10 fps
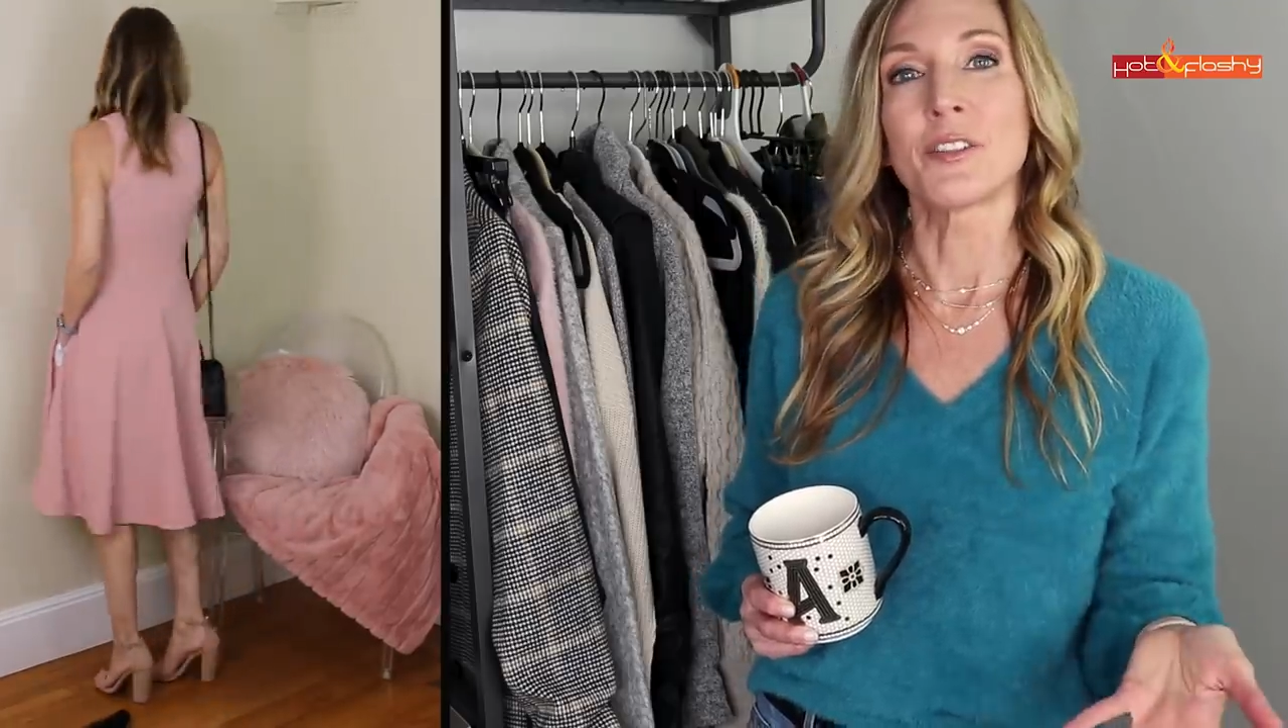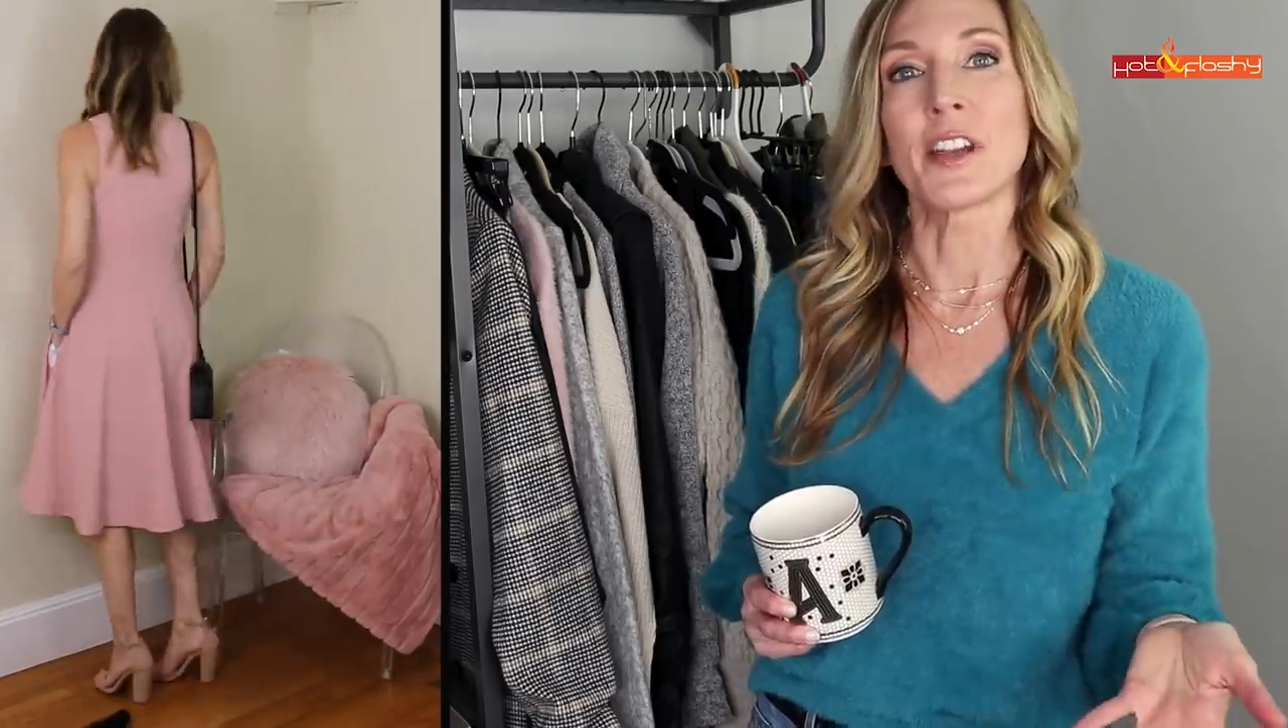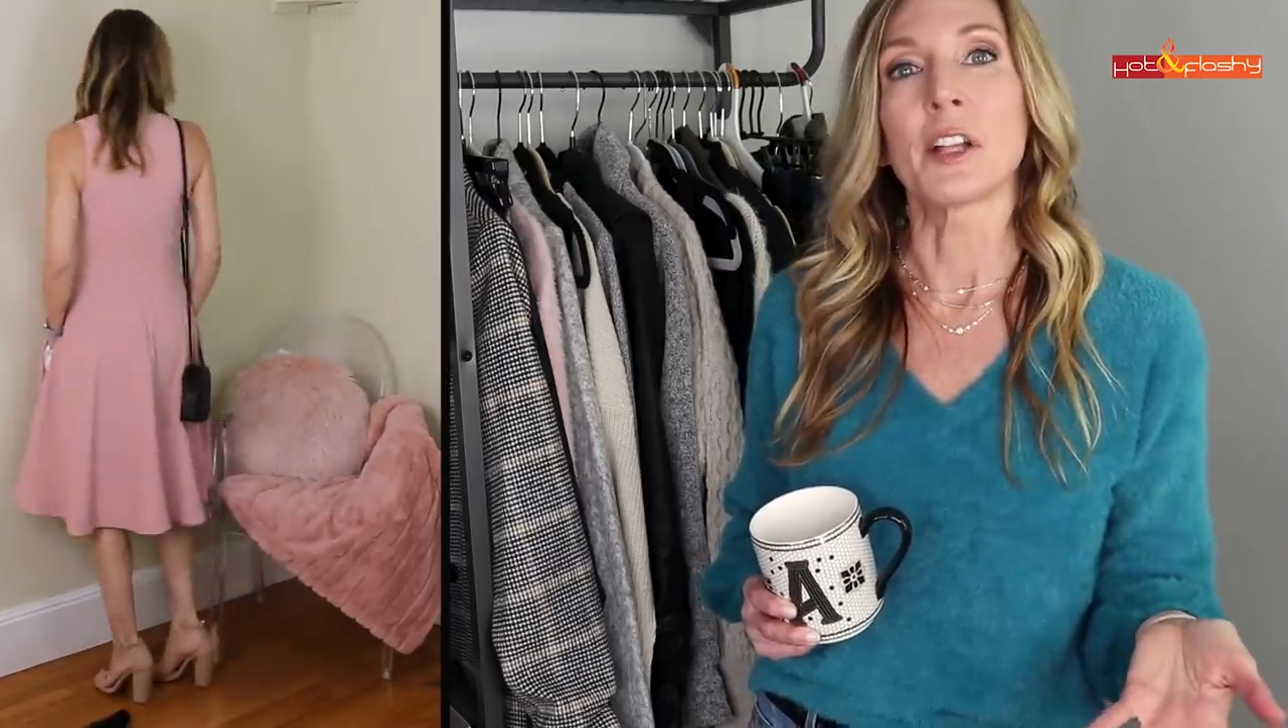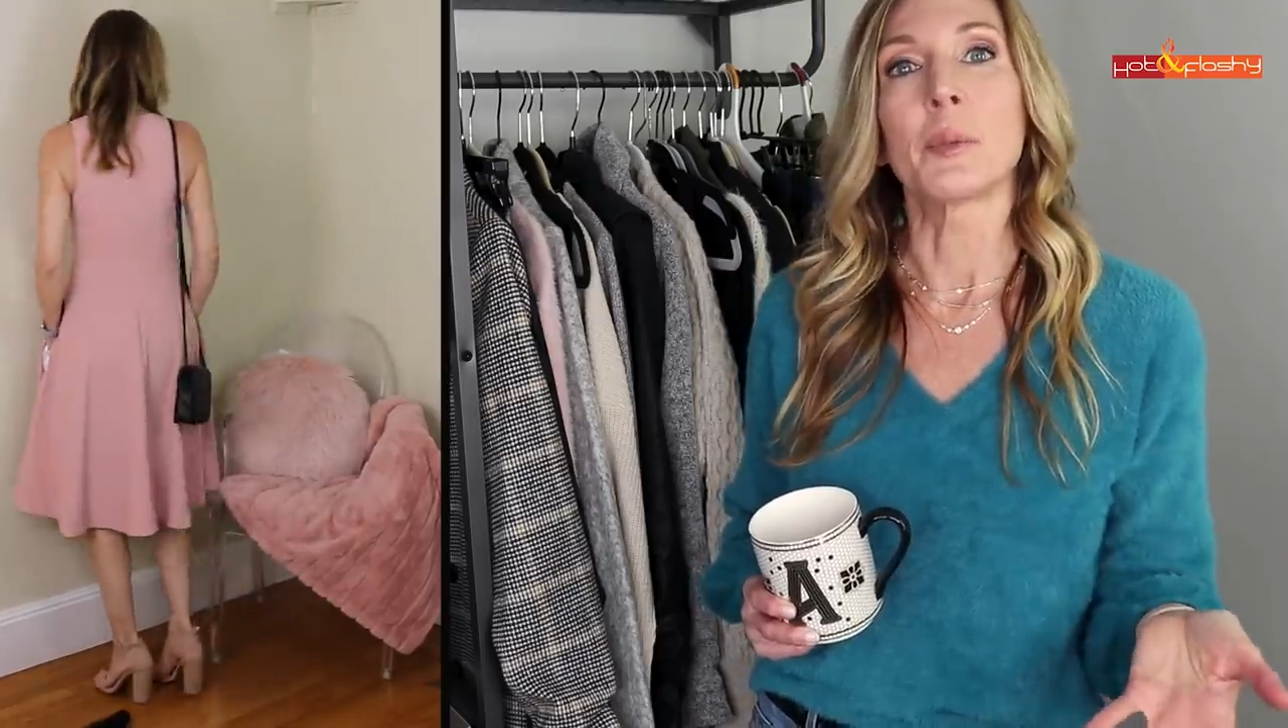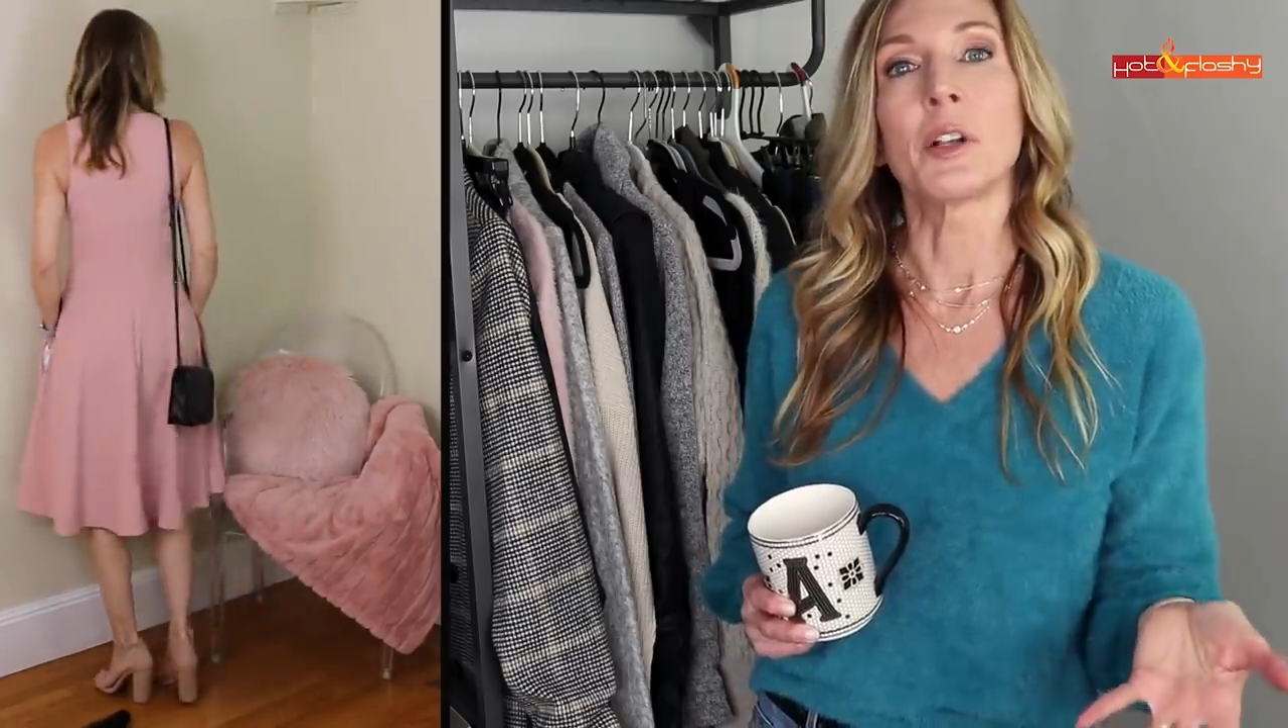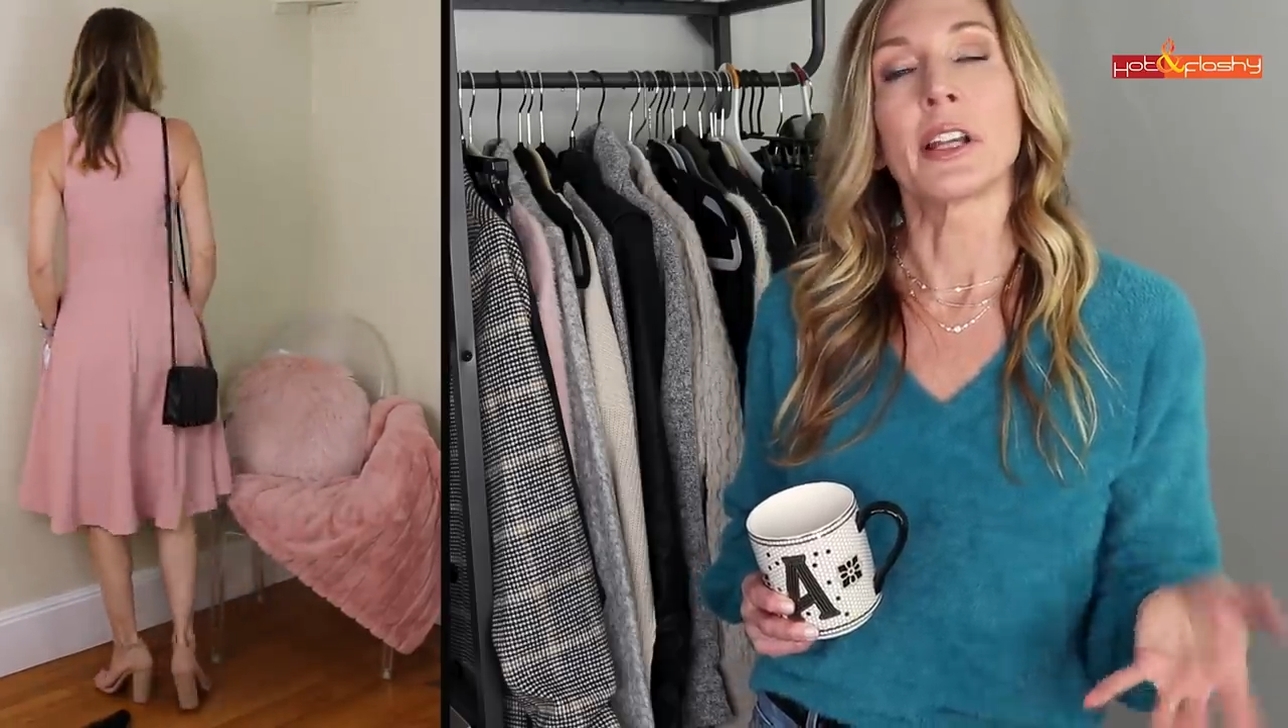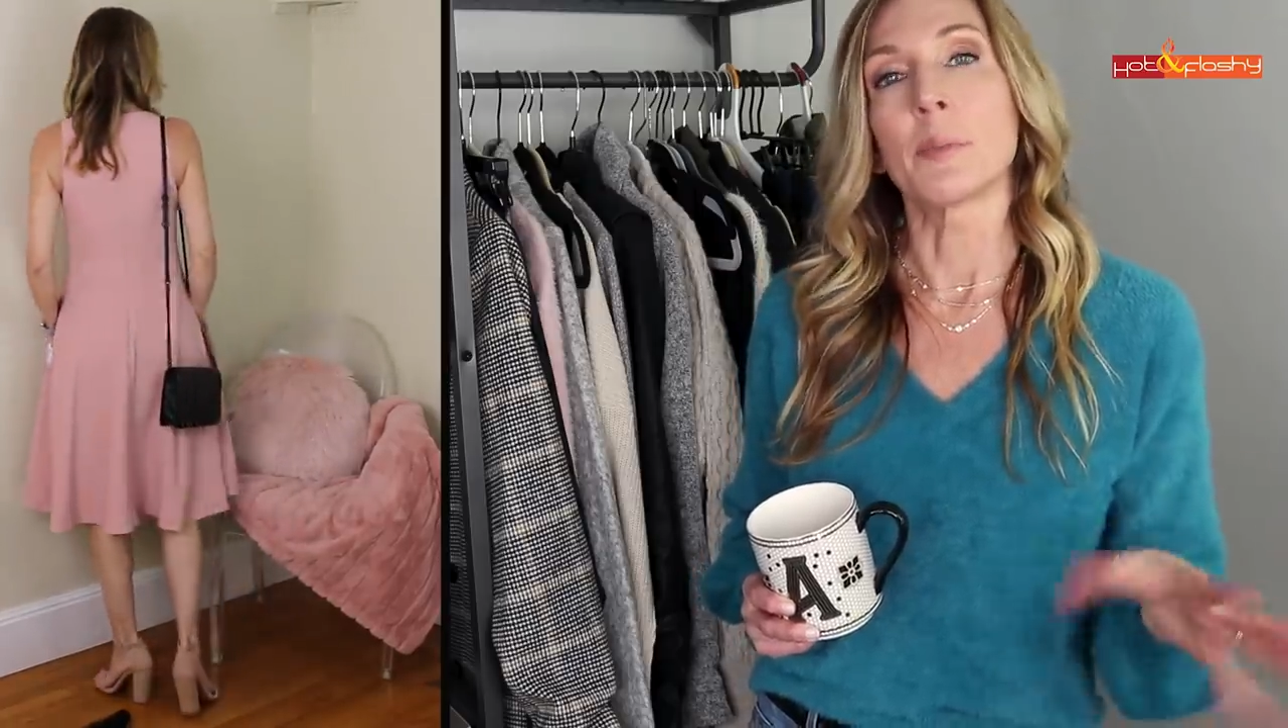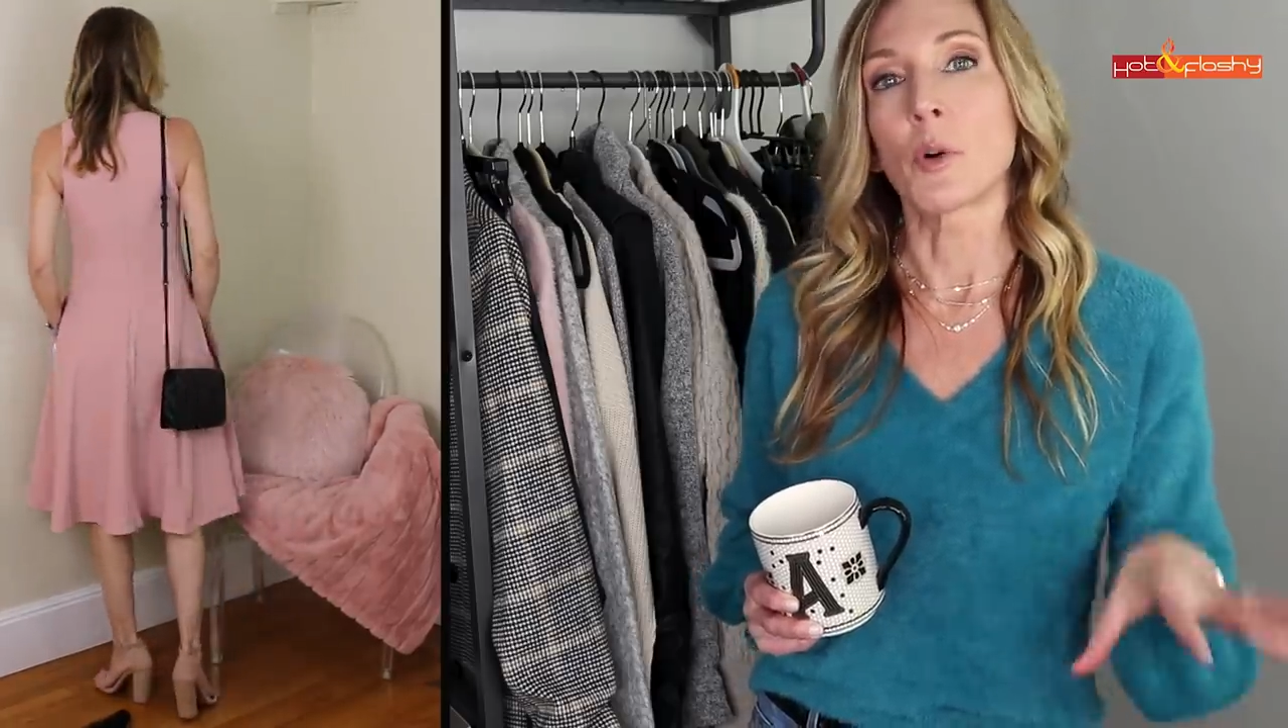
available in